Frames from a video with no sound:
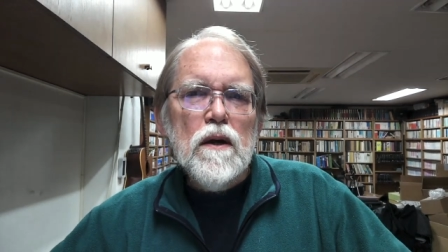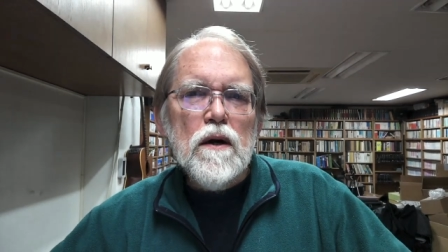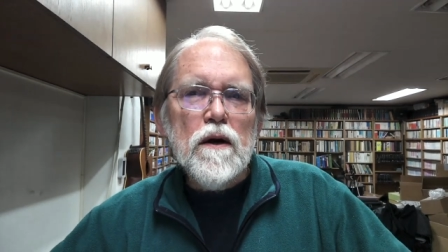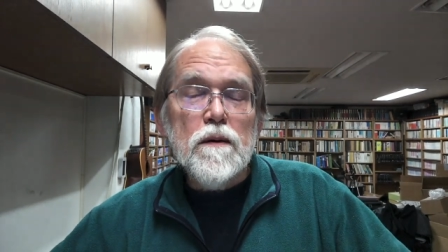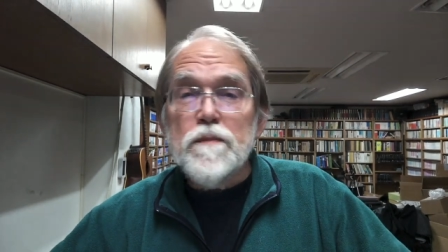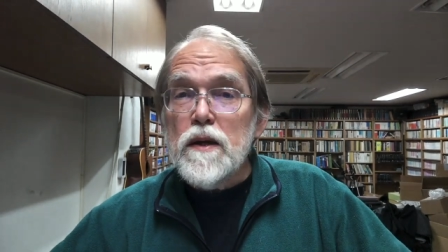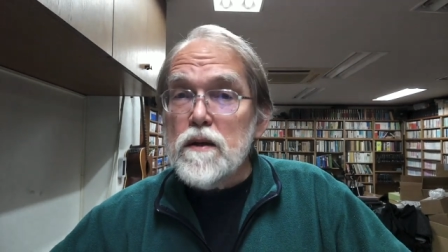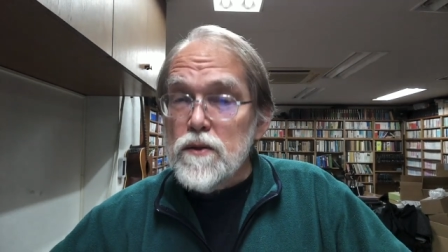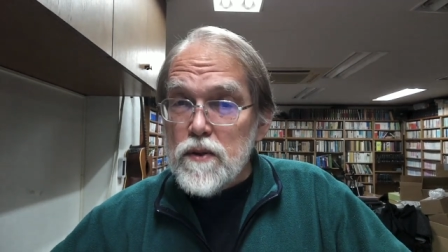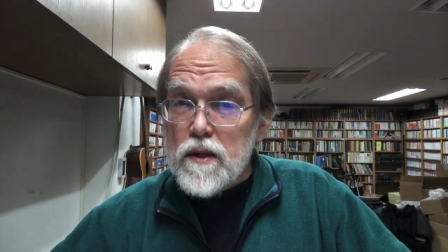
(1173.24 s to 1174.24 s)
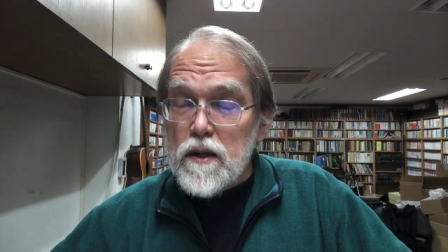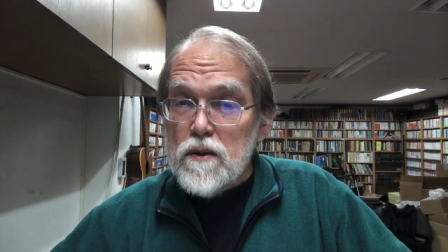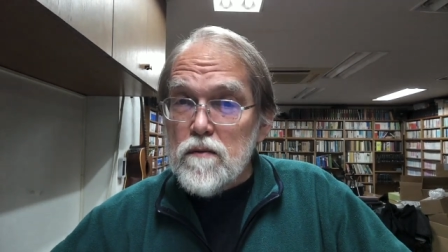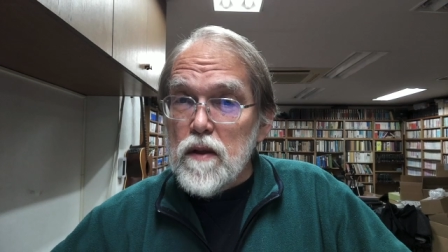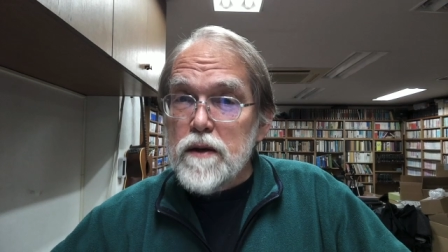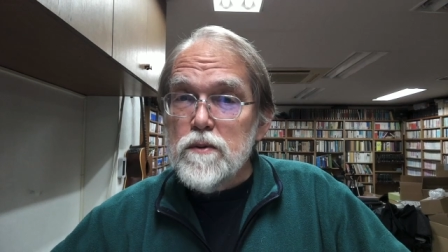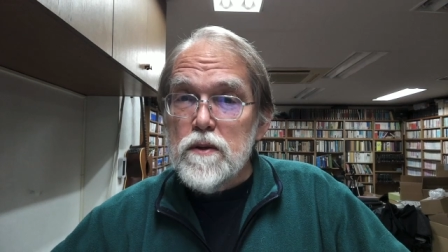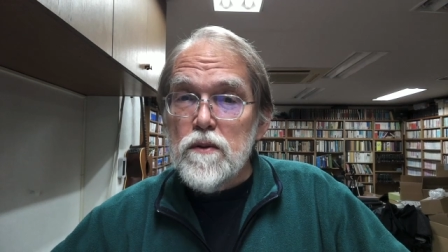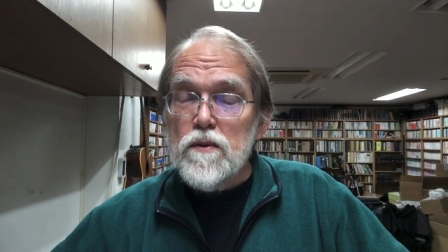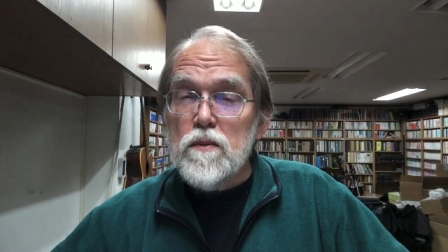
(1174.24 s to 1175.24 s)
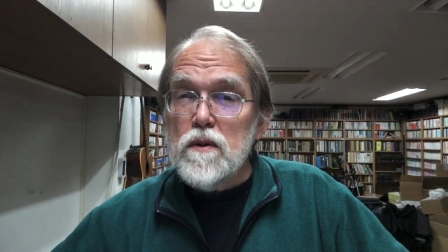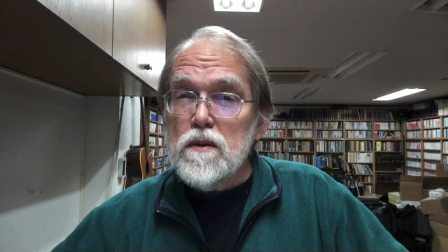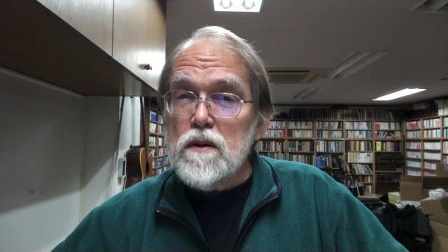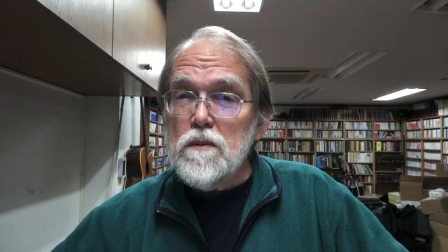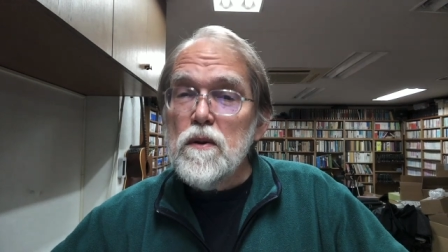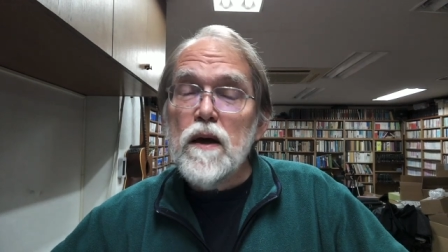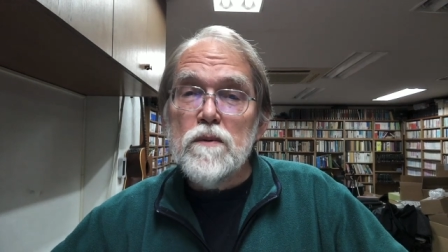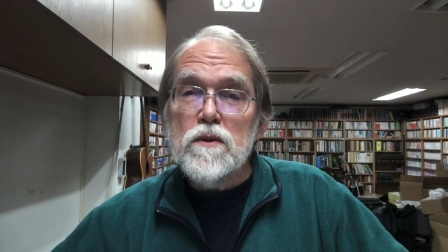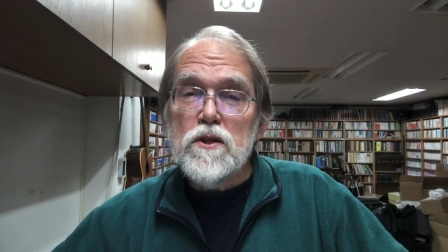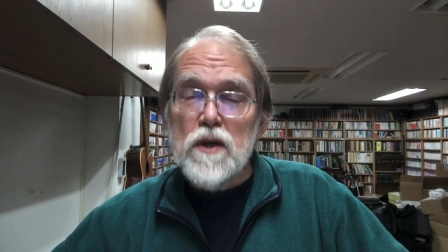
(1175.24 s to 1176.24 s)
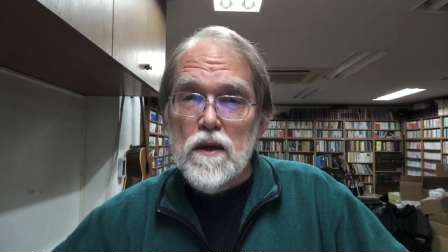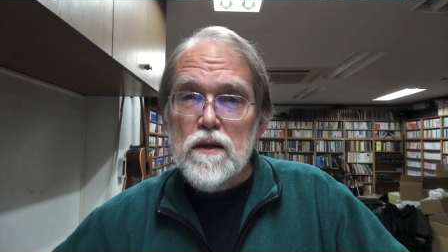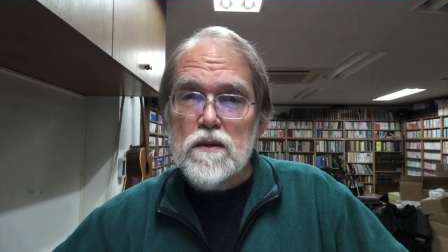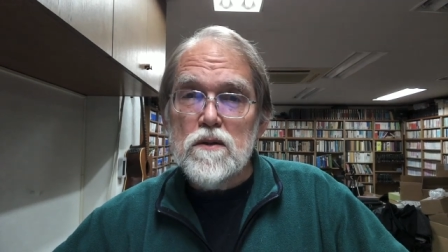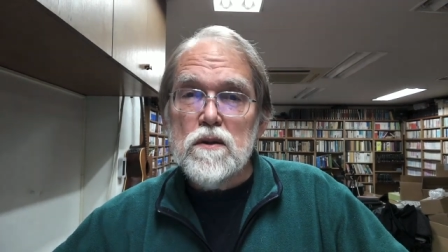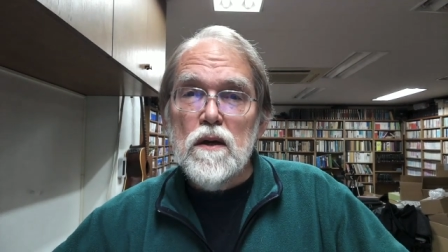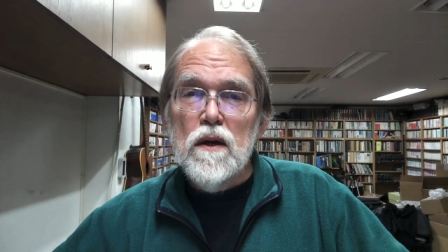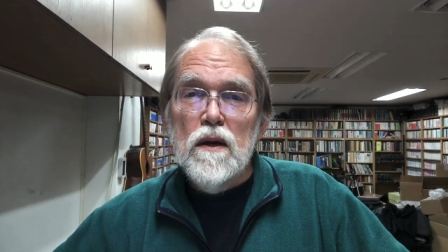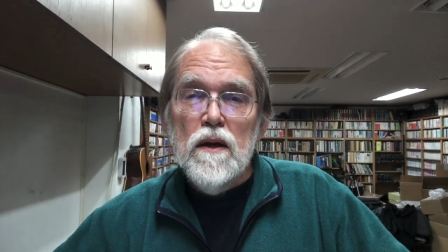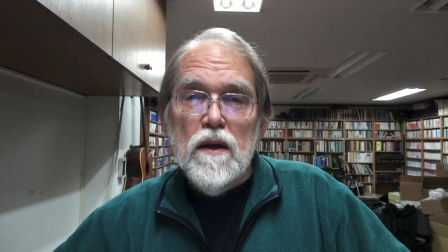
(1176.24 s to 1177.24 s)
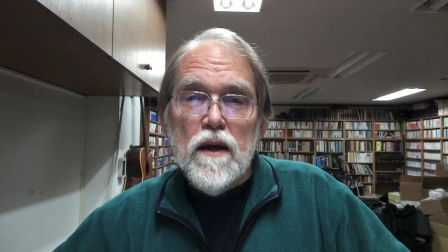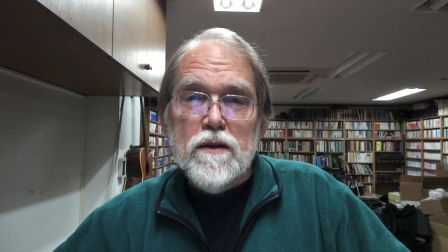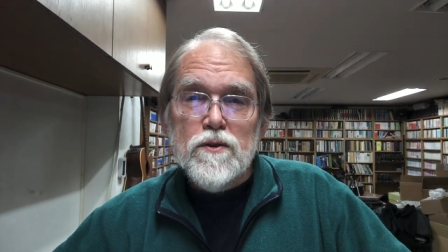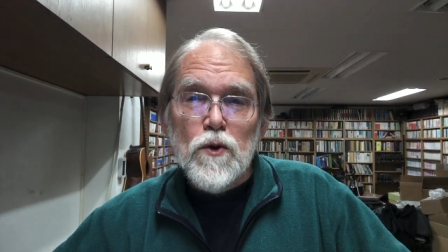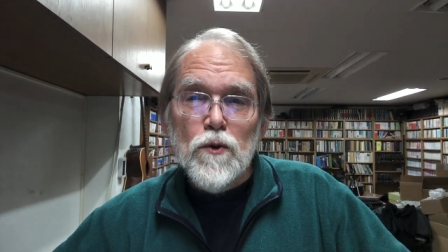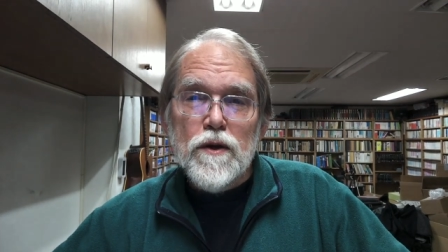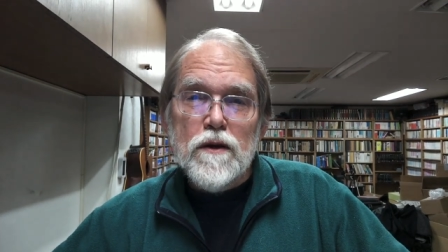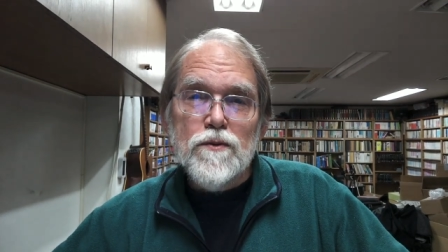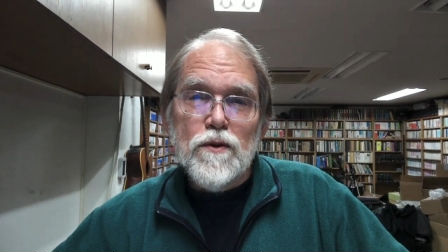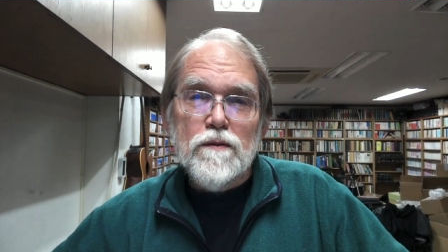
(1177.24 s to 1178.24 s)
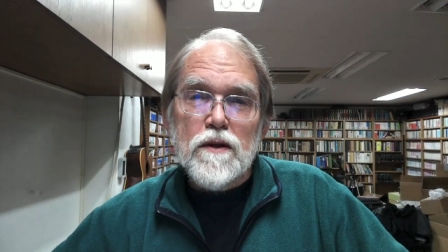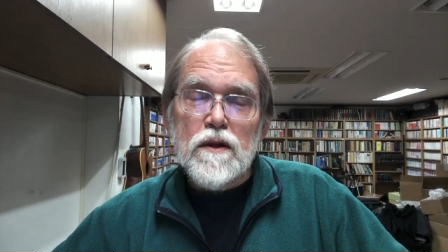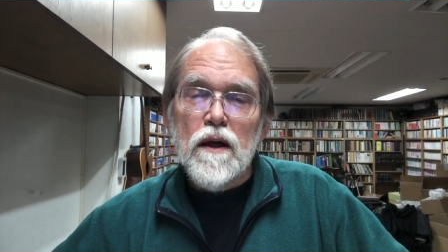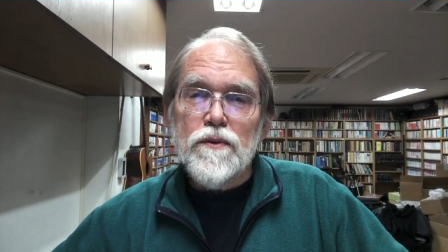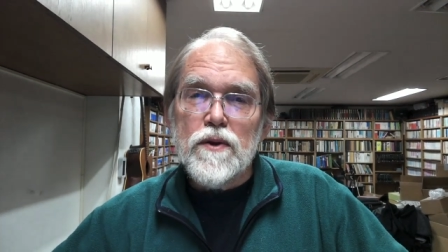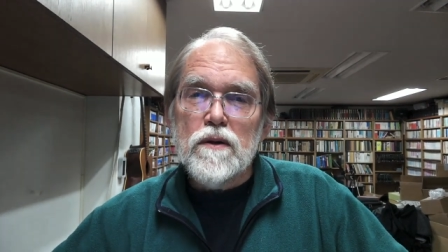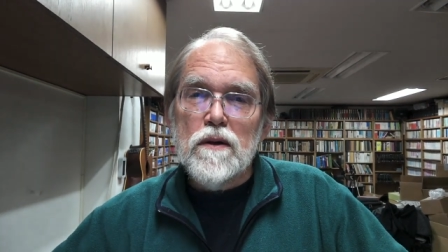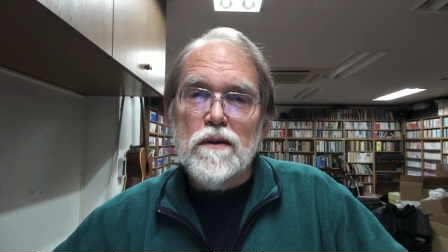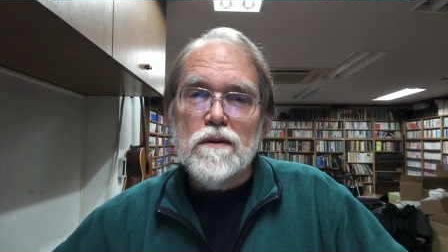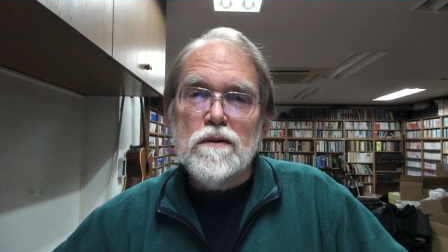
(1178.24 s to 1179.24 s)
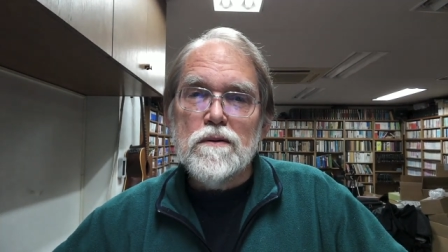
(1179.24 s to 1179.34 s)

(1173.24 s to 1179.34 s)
at least in the case of languages, will change. And so the sort of the classical